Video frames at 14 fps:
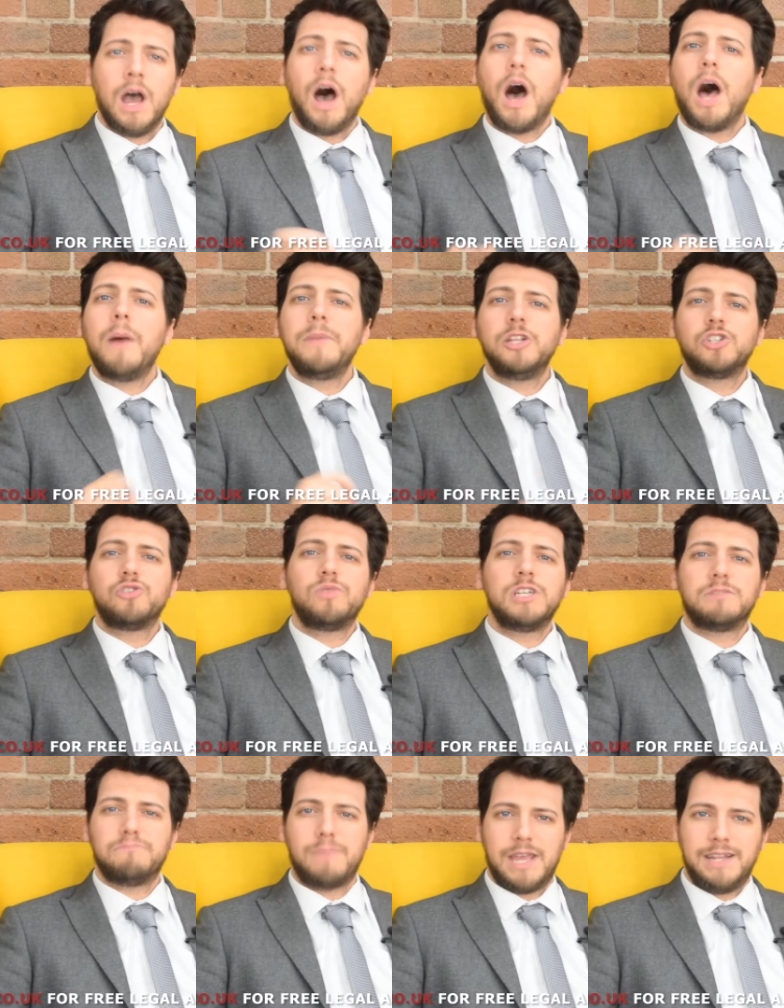Arm
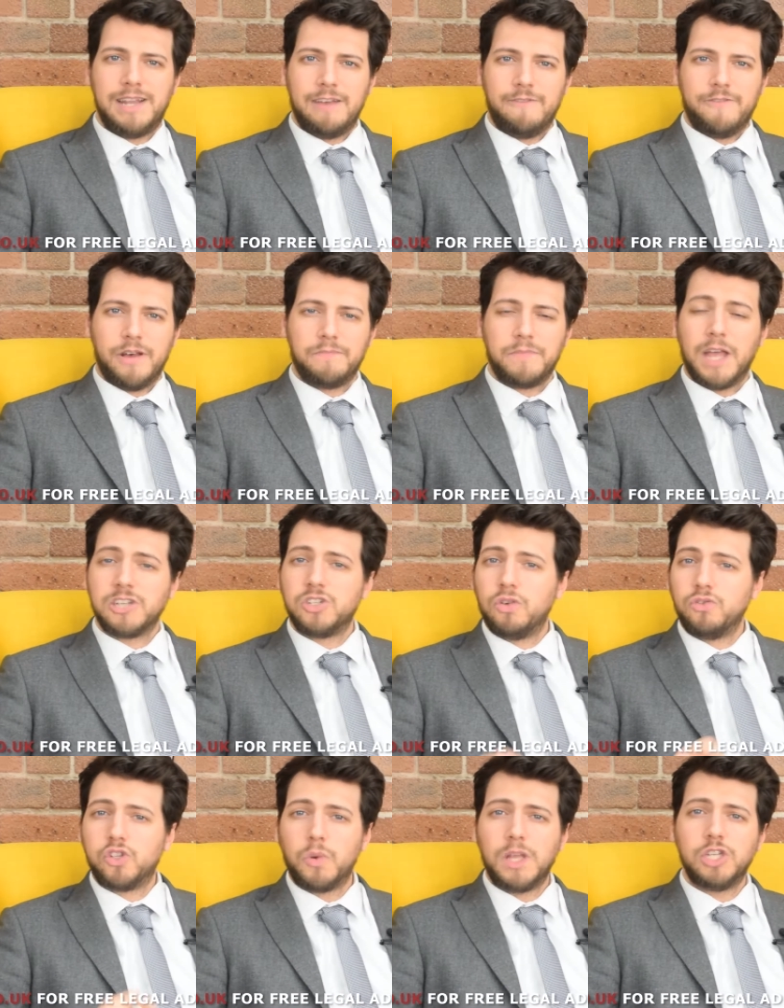injuries may differ, as no
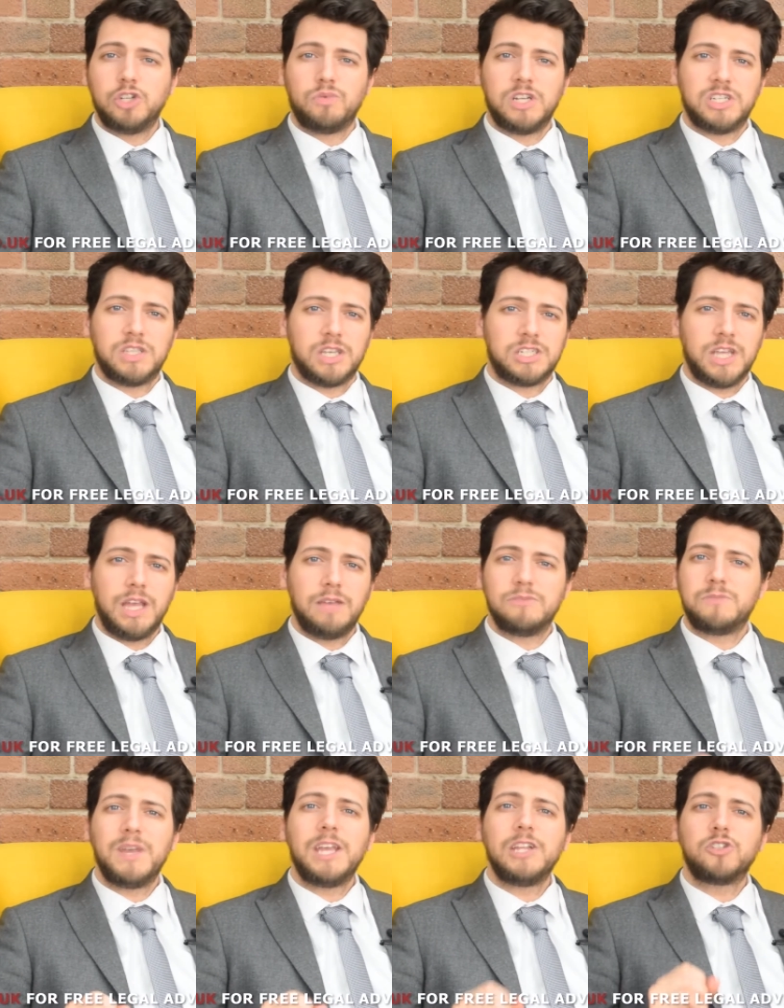two injuries are the same.
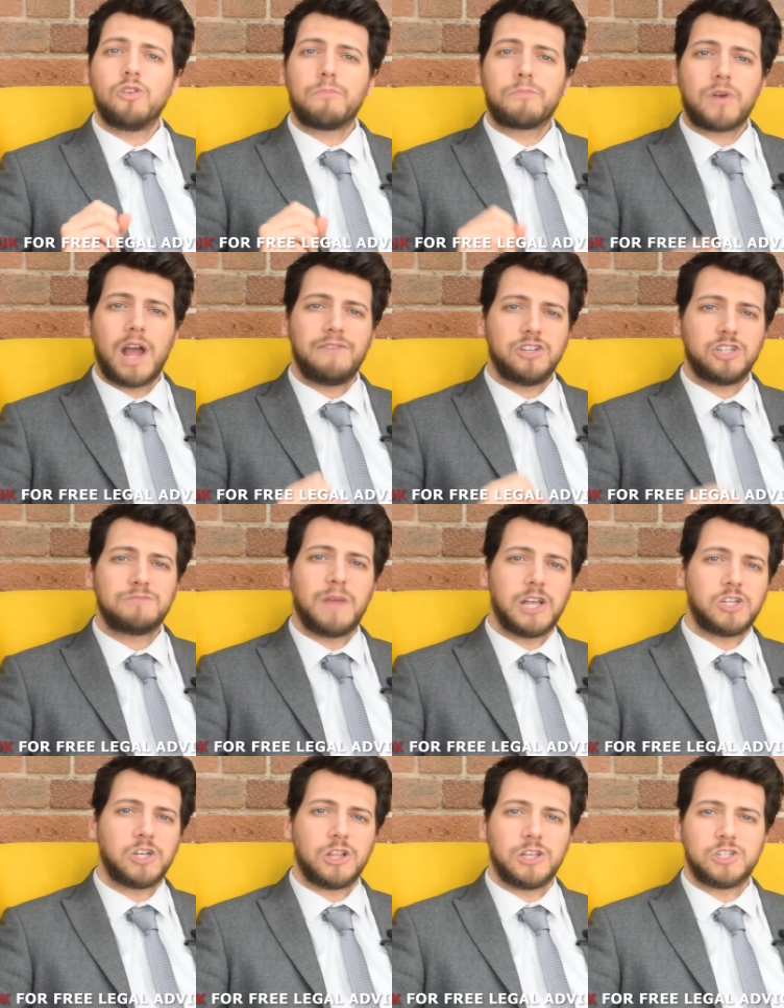Speaking to a private
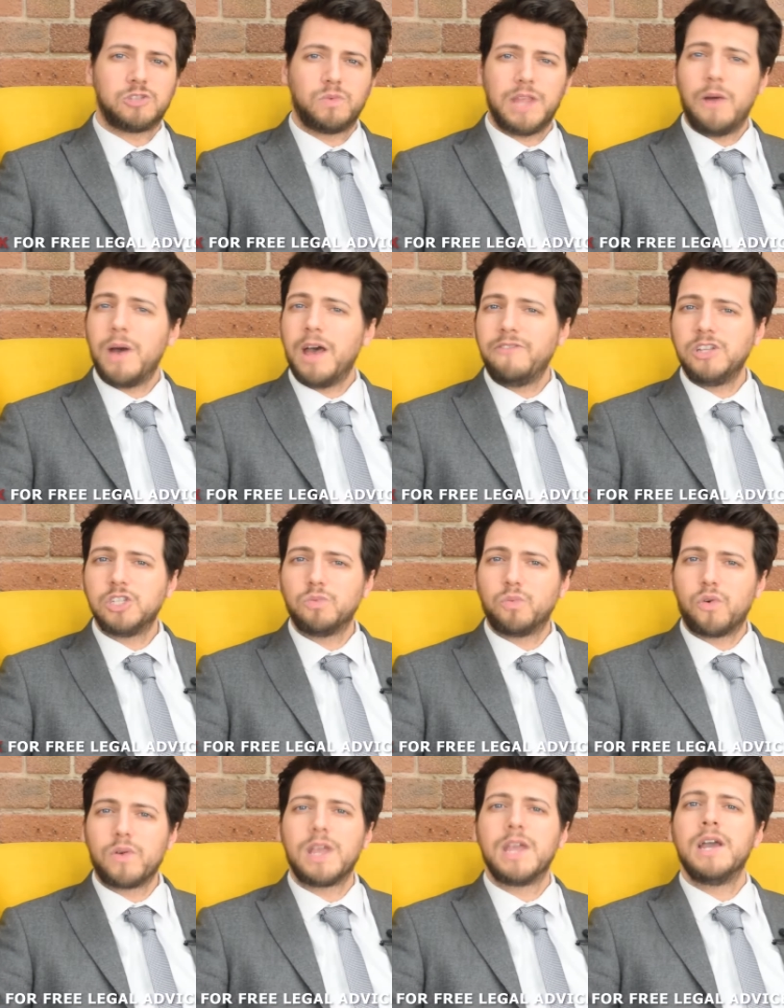specialist without having to
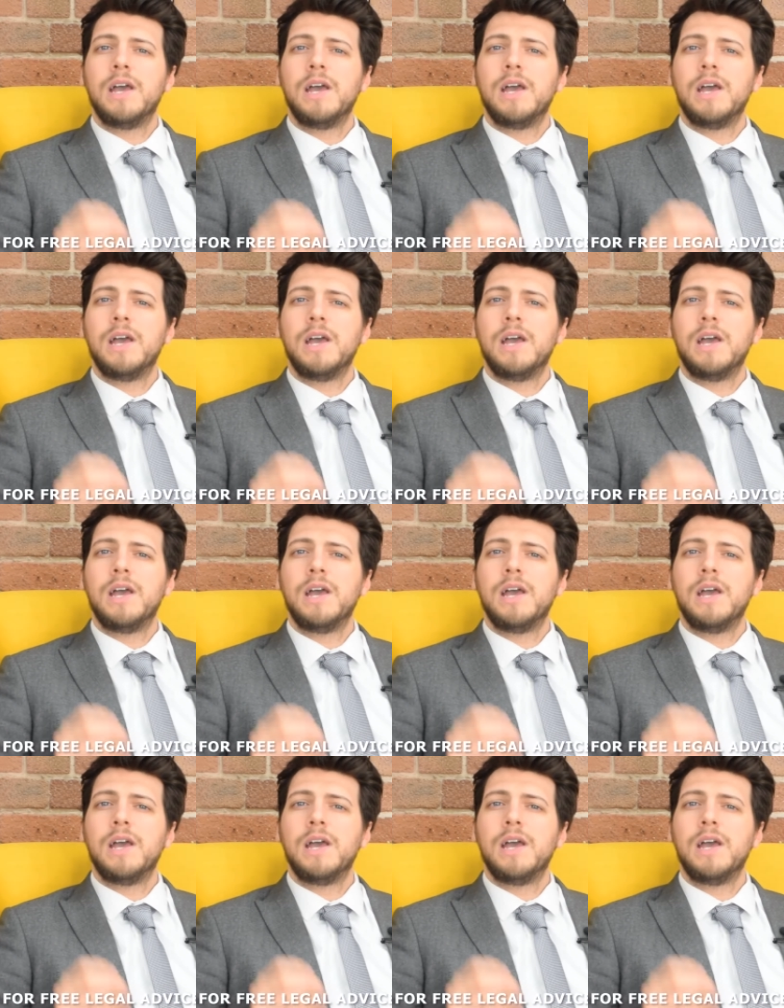worry